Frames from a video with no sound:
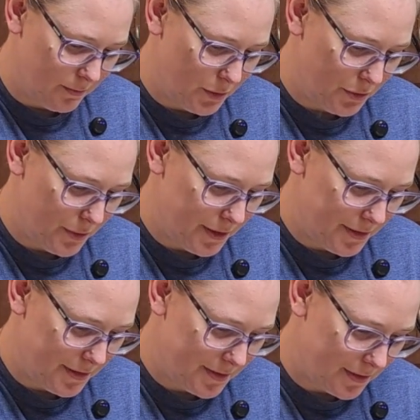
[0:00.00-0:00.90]
Wonder why
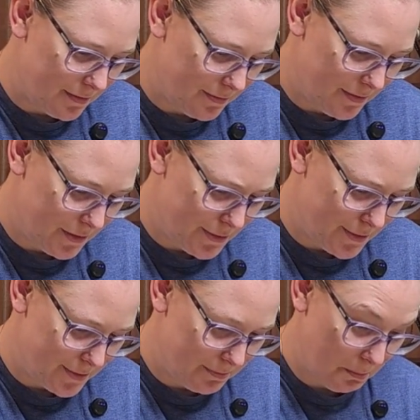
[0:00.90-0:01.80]
it does that.
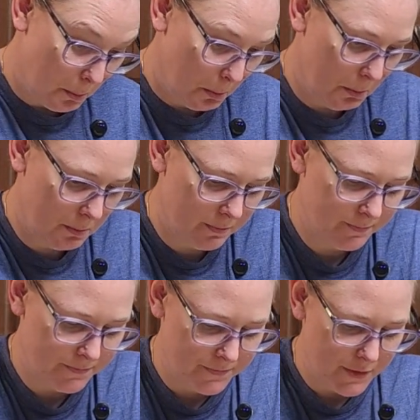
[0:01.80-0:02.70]
Interesting.
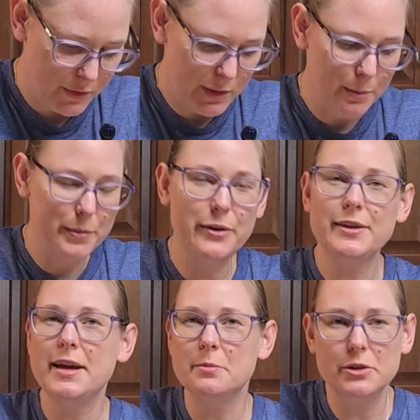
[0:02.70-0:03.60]
Something about
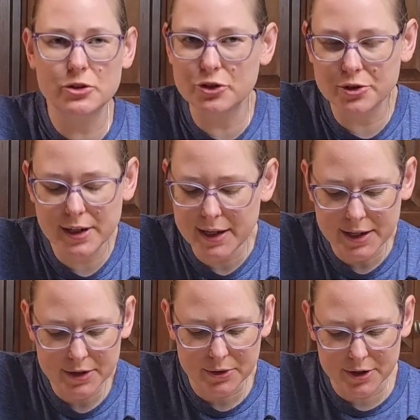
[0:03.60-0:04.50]

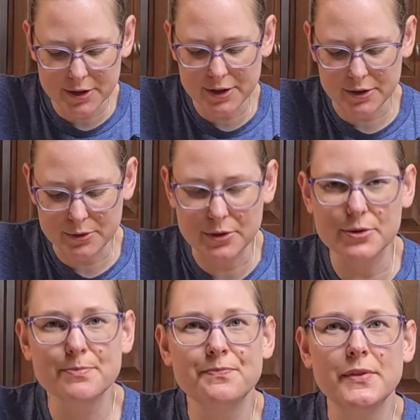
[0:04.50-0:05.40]
chemistry or, who knows.
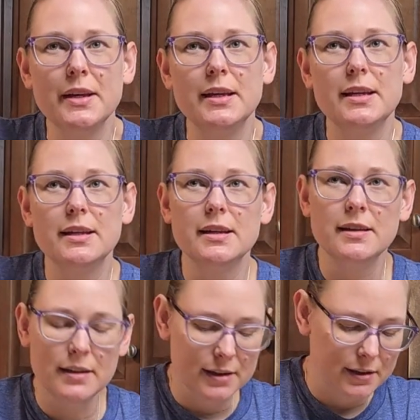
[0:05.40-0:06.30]

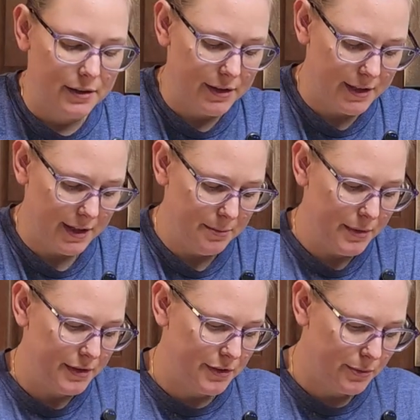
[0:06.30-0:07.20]
All right, 9
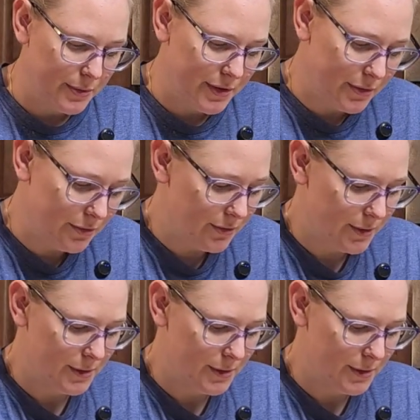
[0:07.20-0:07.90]
by 12.